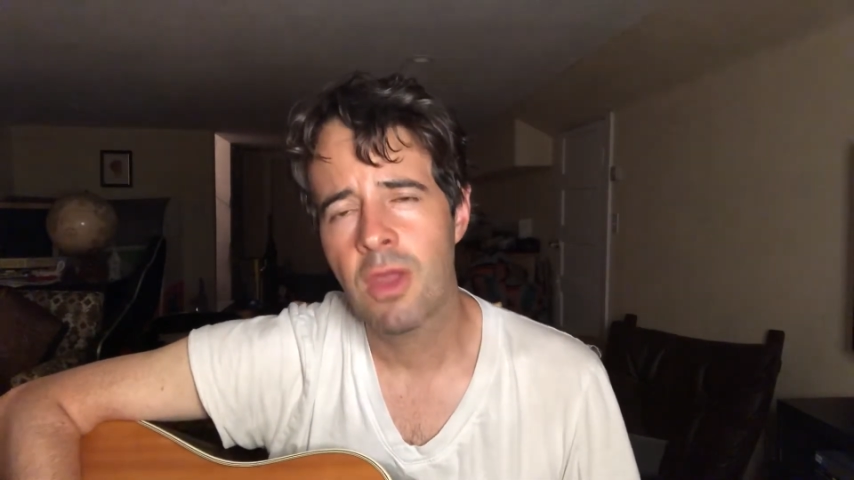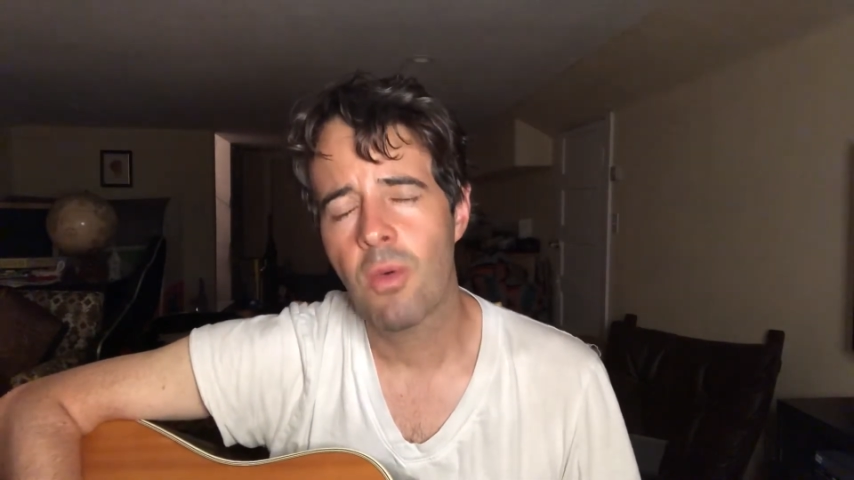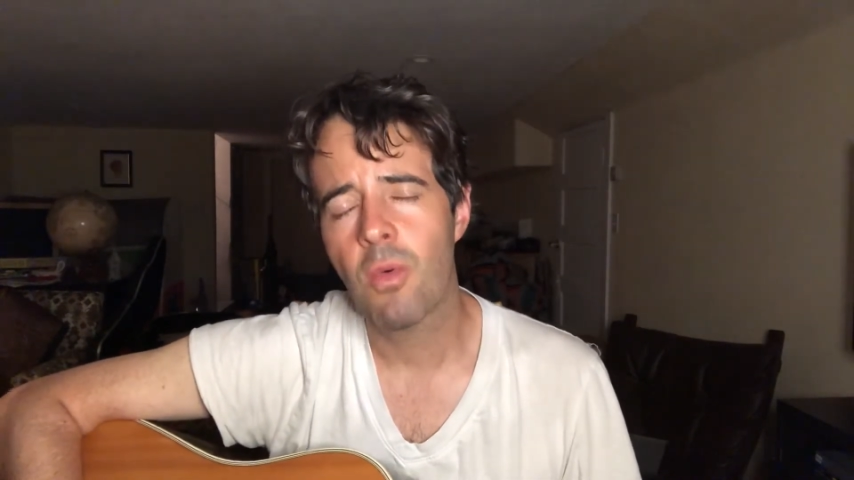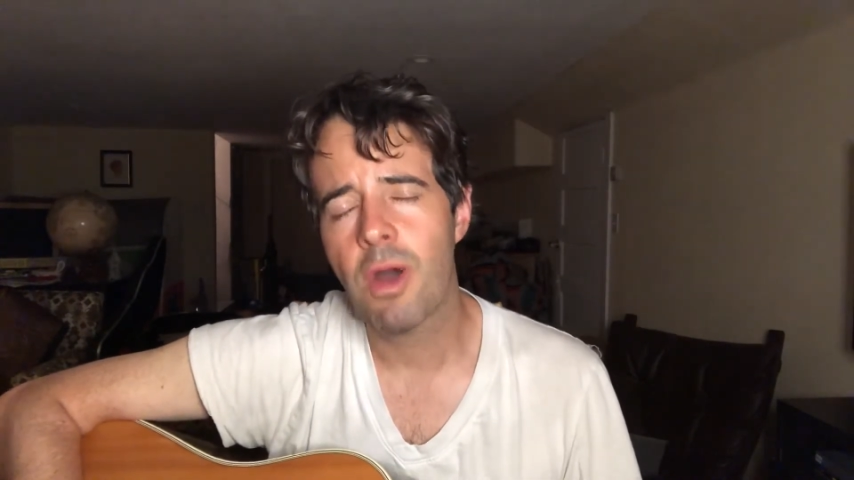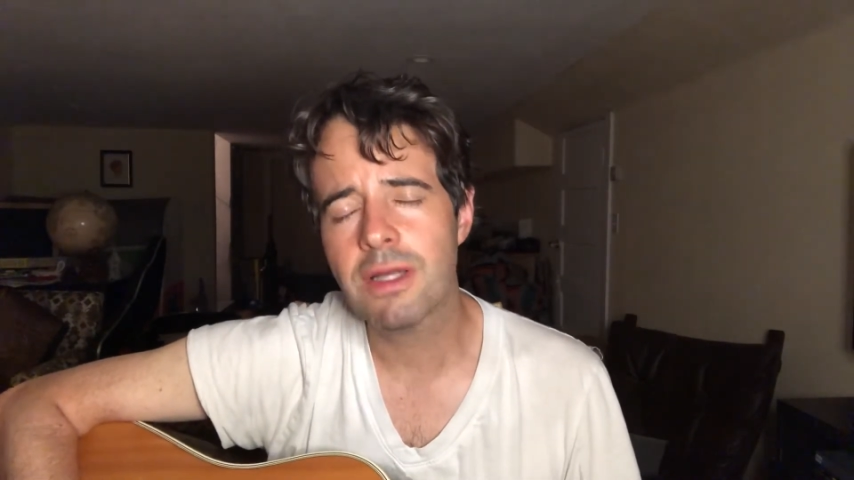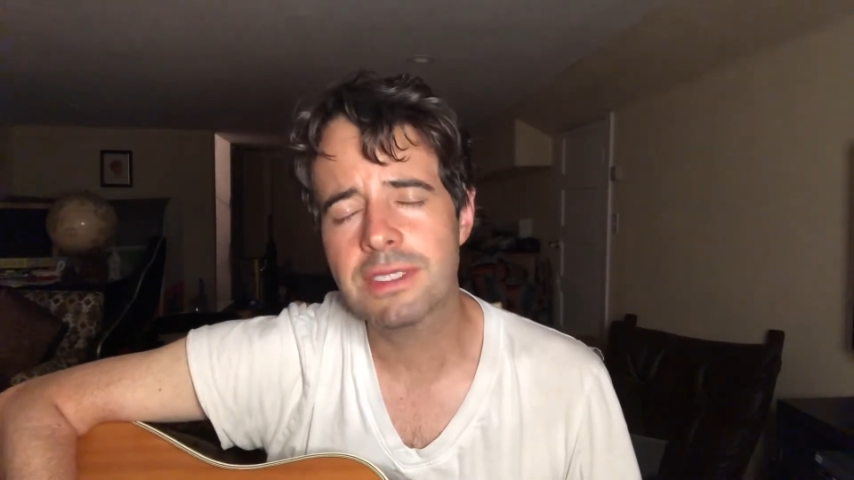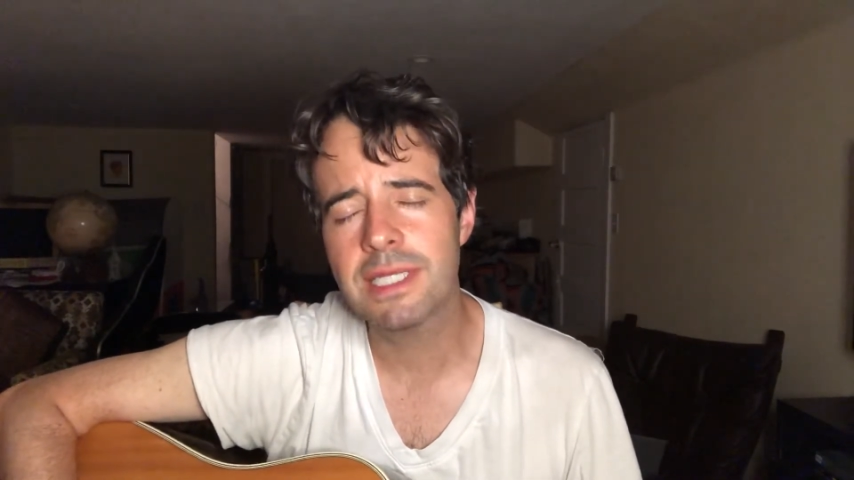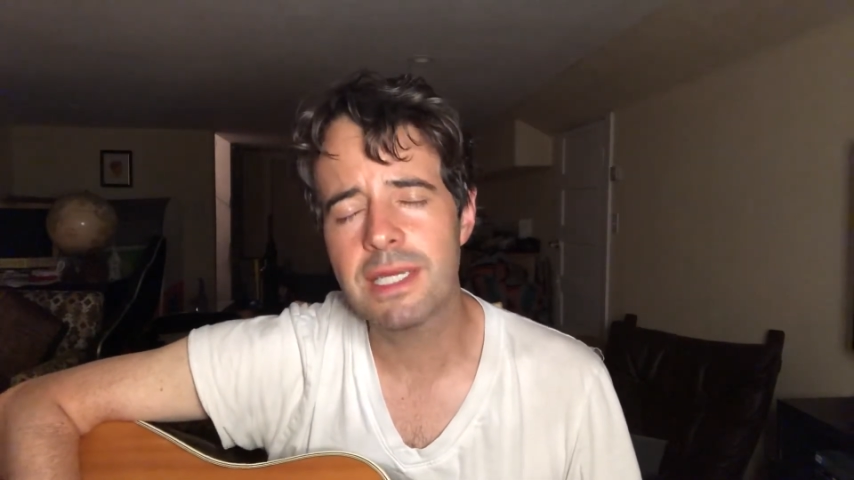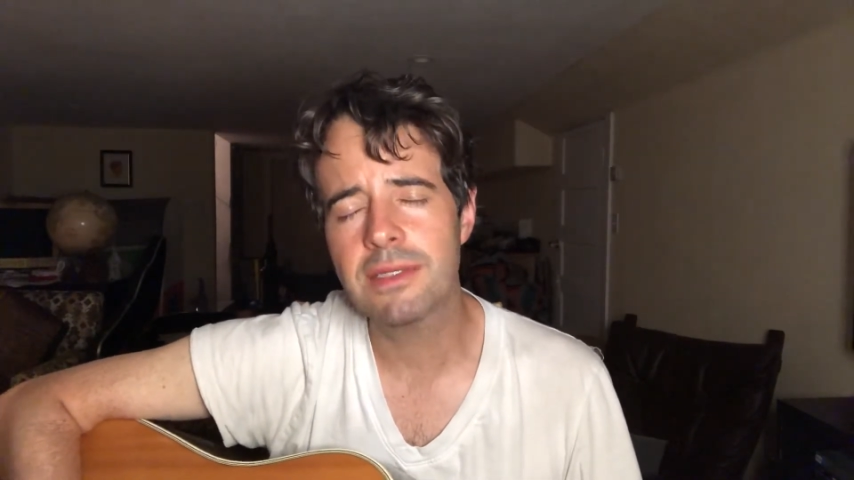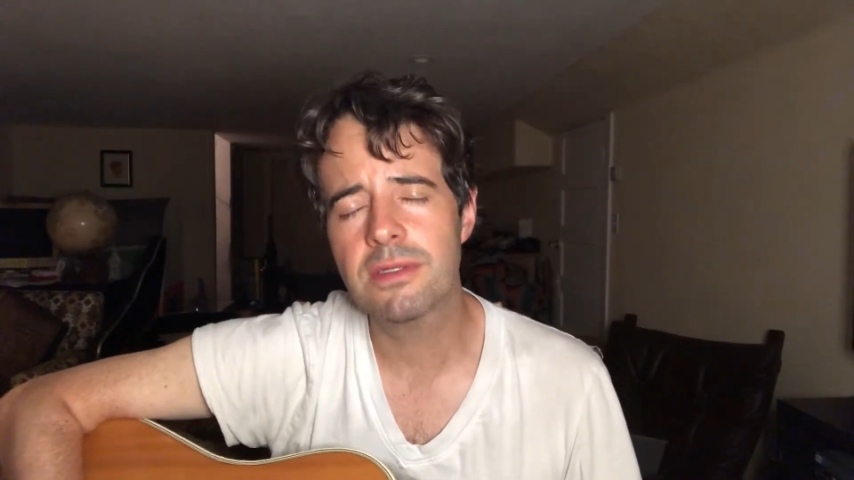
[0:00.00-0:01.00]
Walked
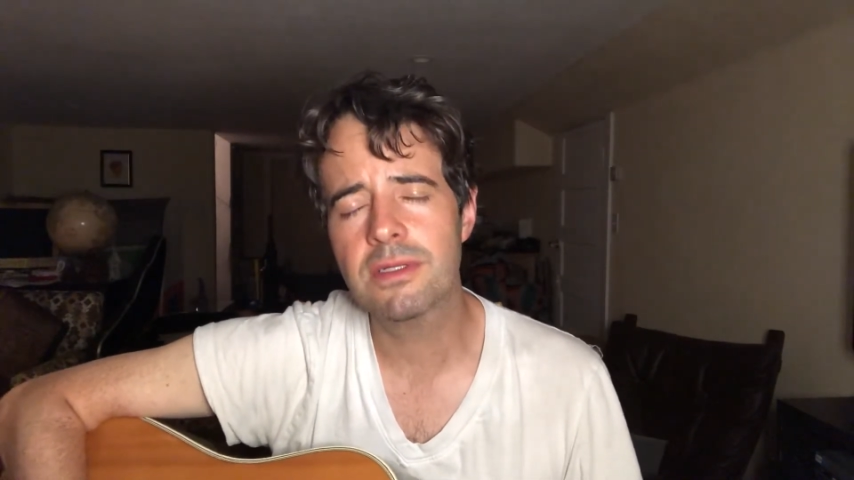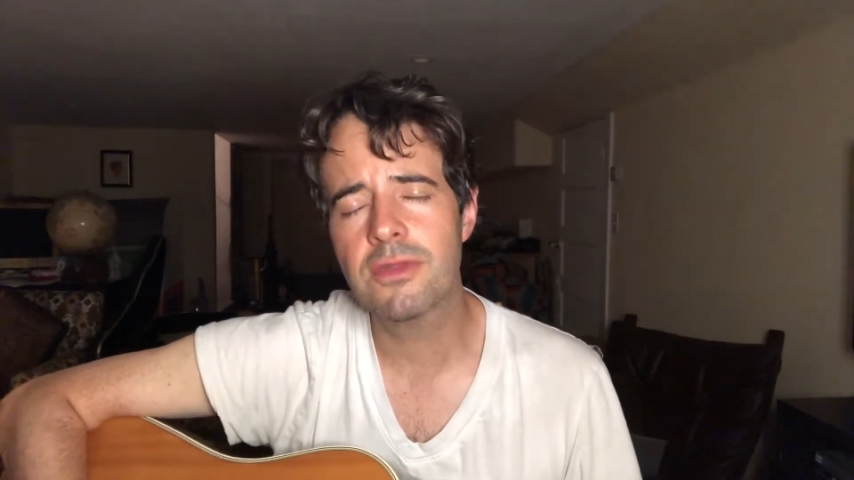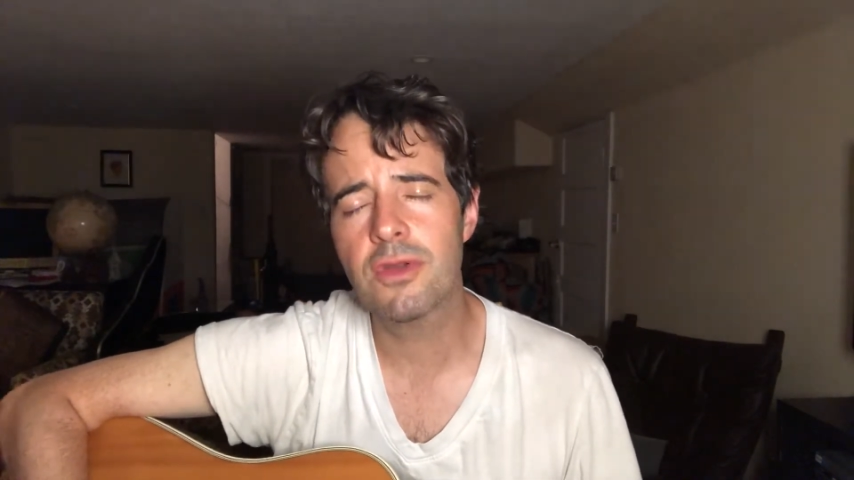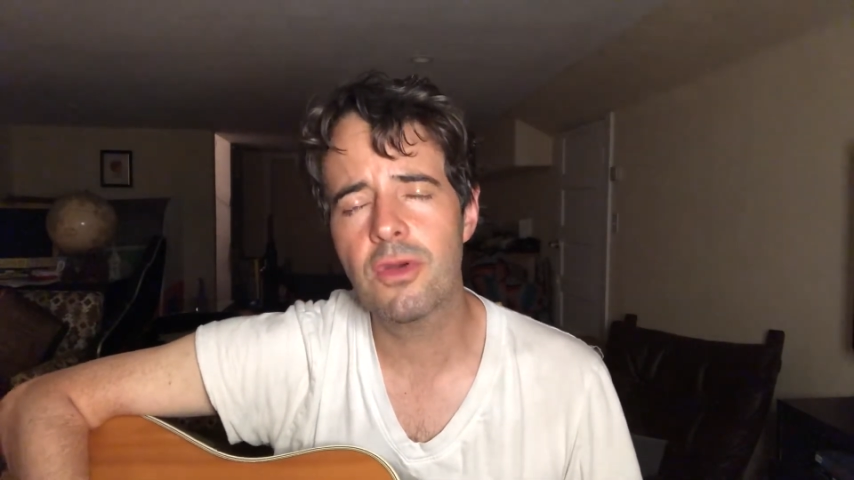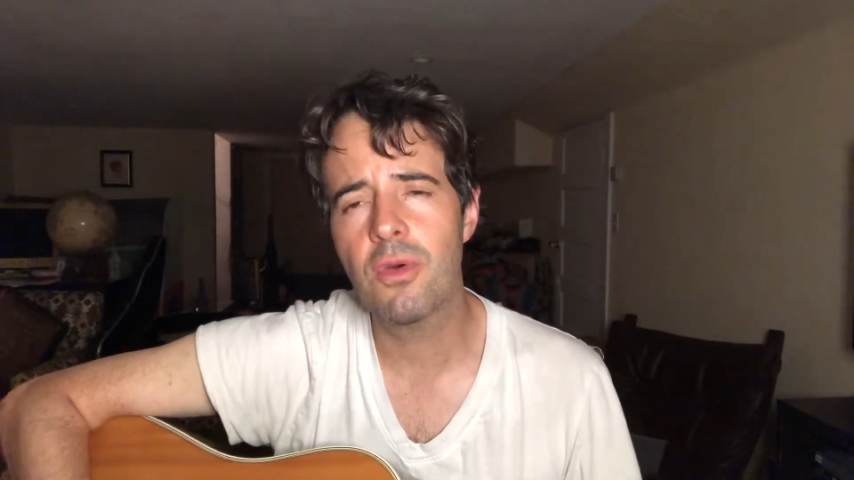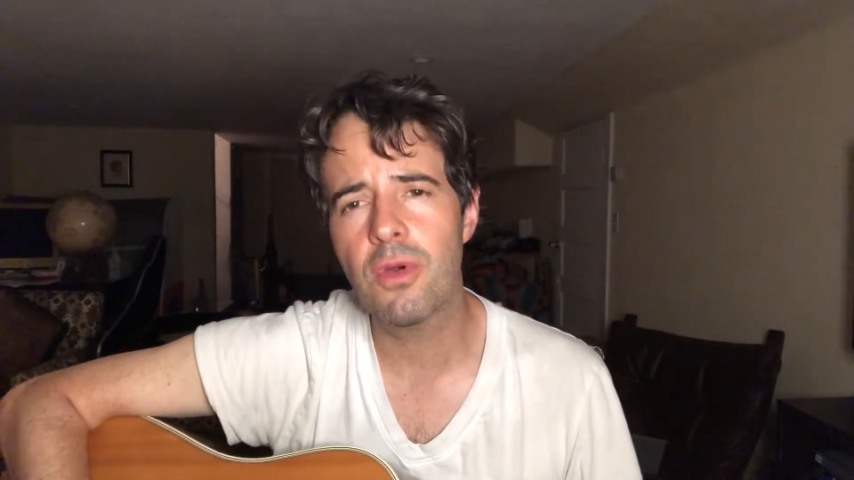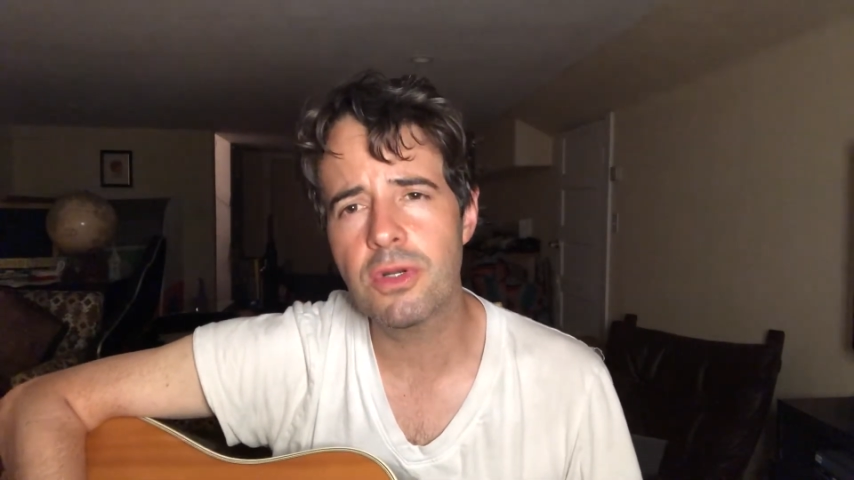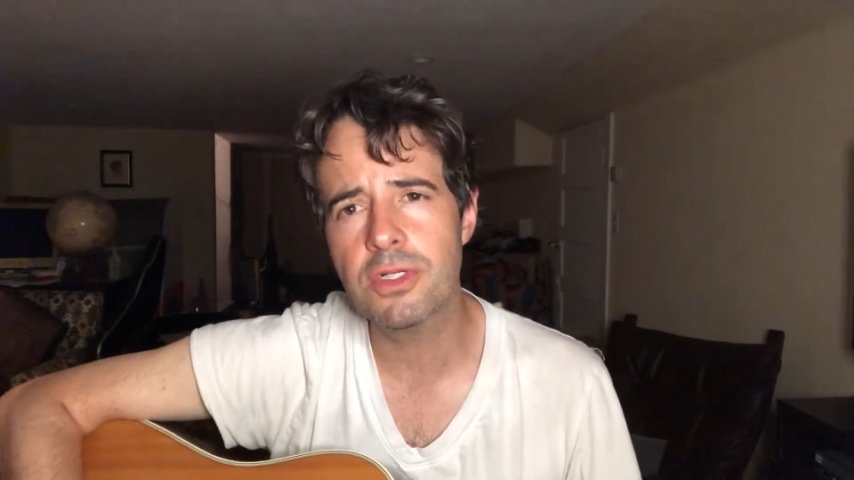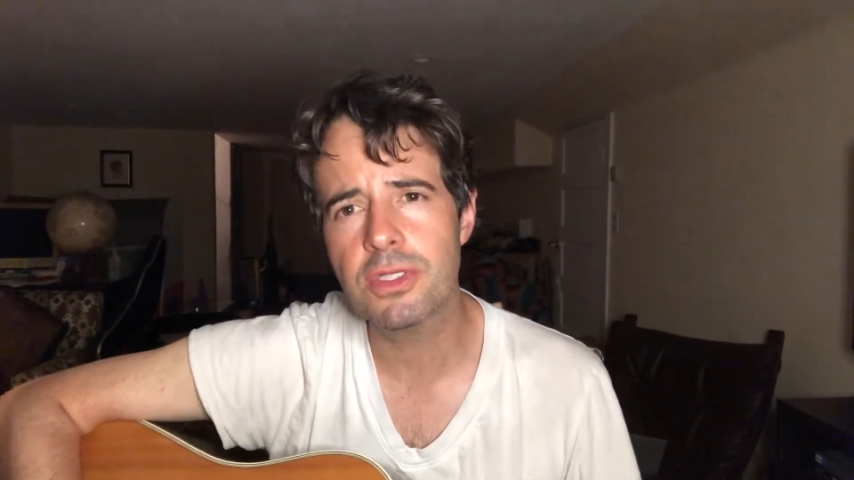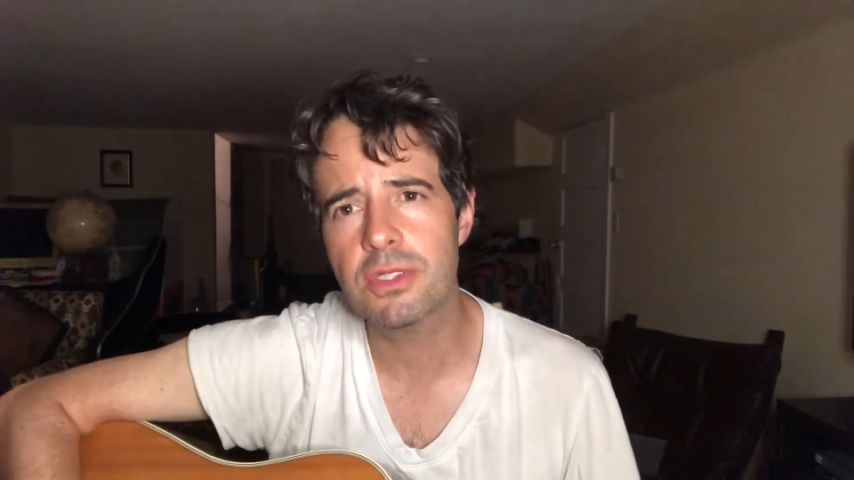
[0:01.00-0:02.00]
down to the
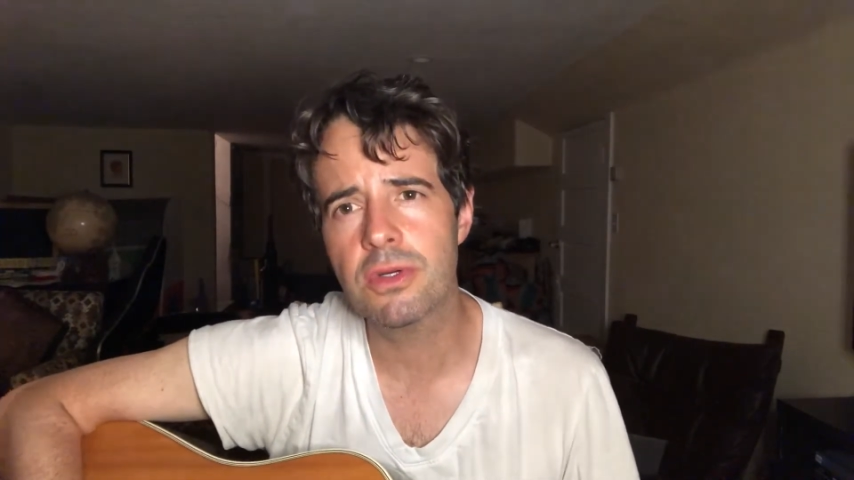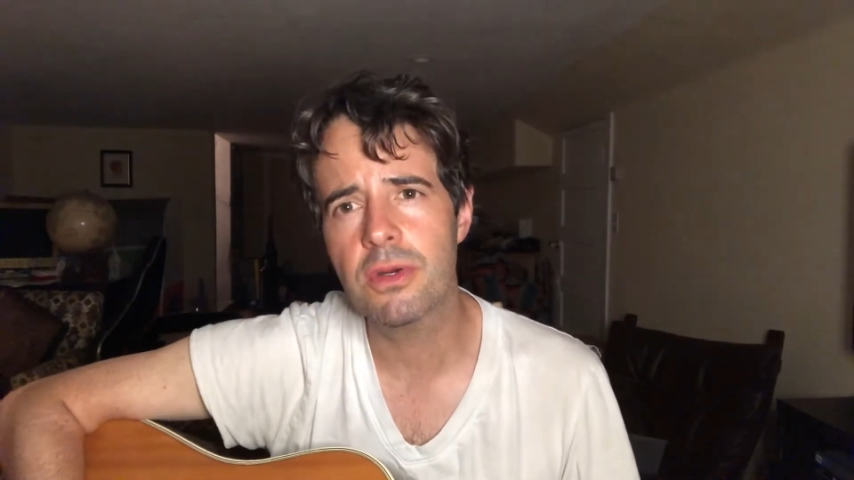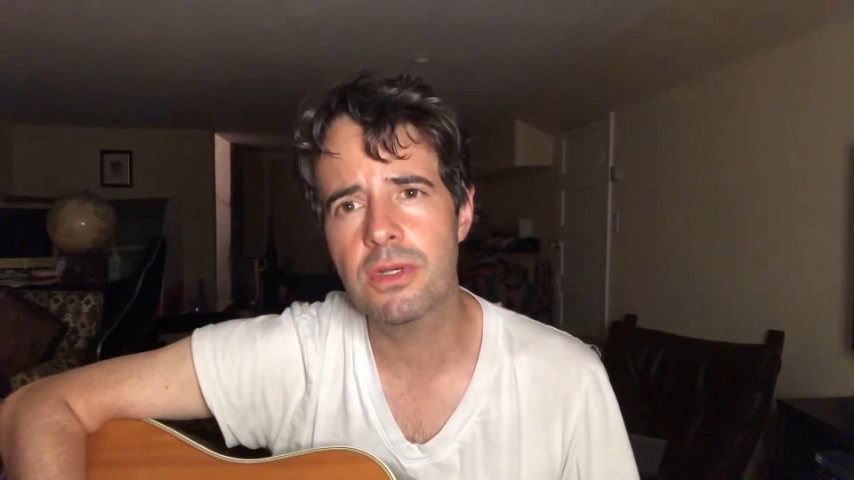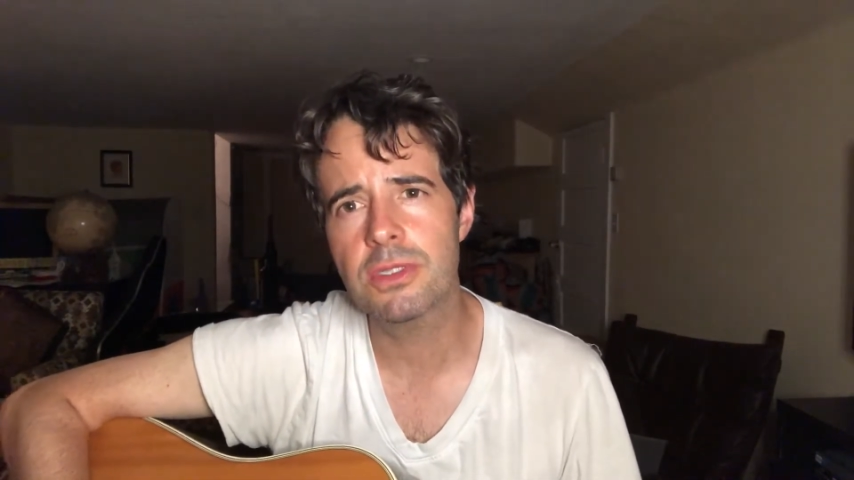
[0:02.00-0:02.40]
corner store